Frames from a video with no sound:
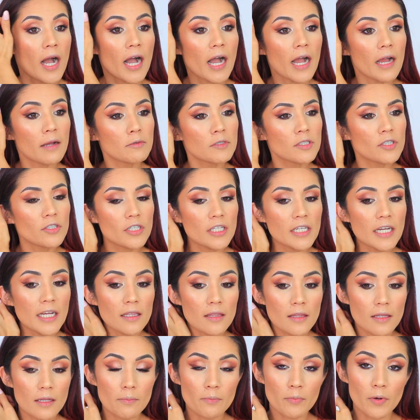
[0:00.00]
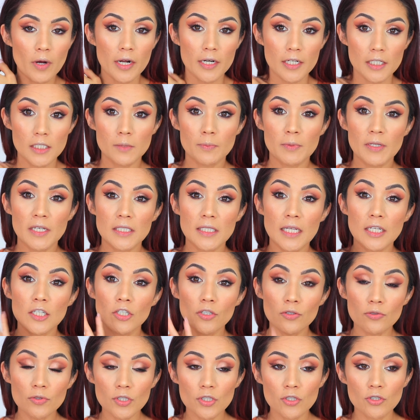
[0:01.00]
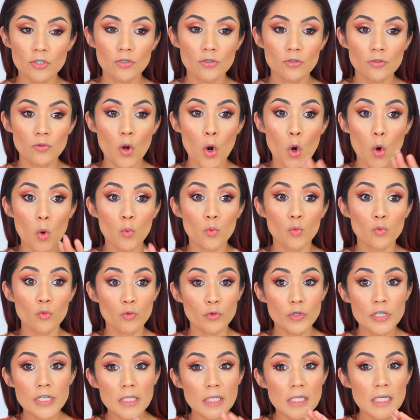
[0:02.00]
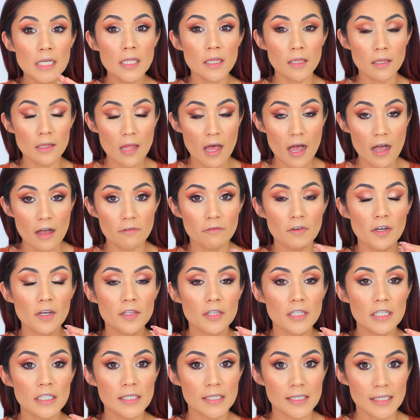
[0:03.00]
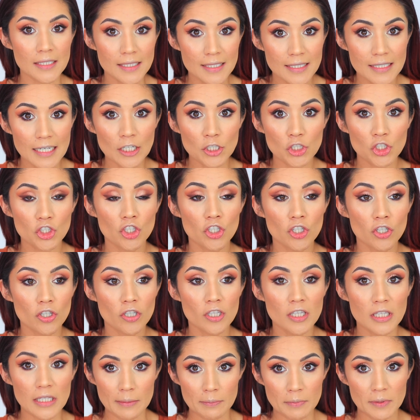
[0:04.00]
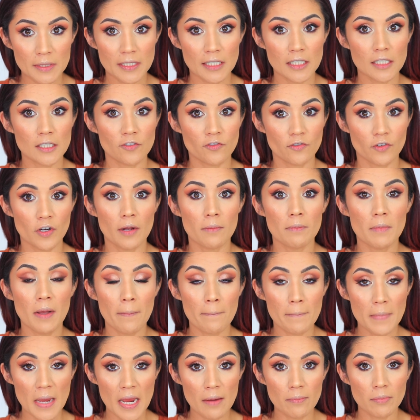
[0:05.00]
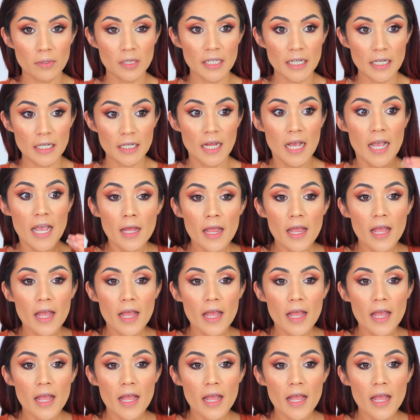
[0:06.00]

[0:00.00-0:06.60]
I was looking at lip products because I used to really love the sensational lipsticks from Maybelline.